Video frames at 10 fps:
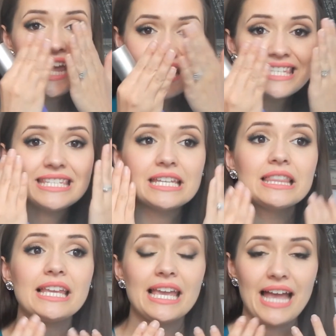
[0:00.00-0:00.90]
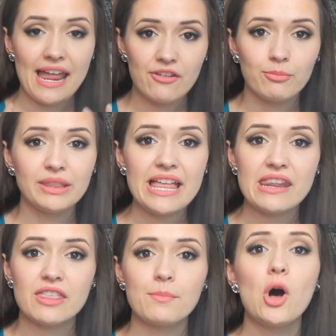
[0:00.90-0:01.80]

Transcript: instantly kind of blend them